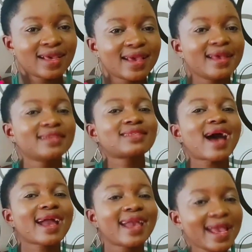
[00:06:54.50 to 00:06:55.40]
is
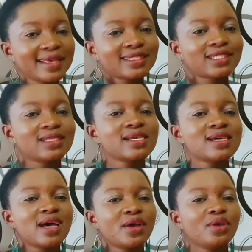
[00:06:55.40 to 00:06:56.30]
against
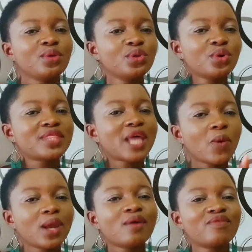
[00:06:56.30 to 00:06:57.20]
you know the
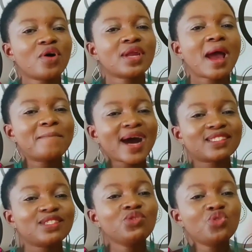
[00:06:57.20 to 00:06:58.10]
will of god
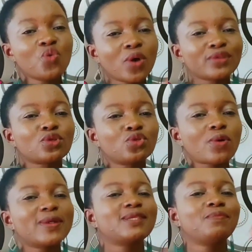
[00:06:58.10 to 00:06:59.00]
but you want to
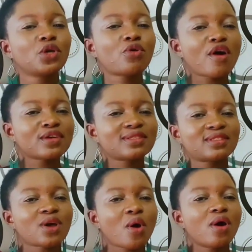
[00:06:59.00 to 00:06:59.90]
do it
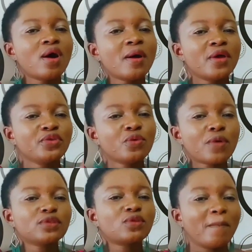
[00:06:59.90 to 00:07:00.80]
because you
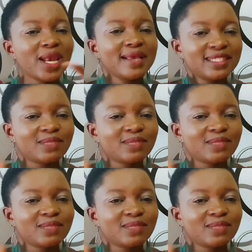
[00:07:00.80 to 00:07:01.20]
want to please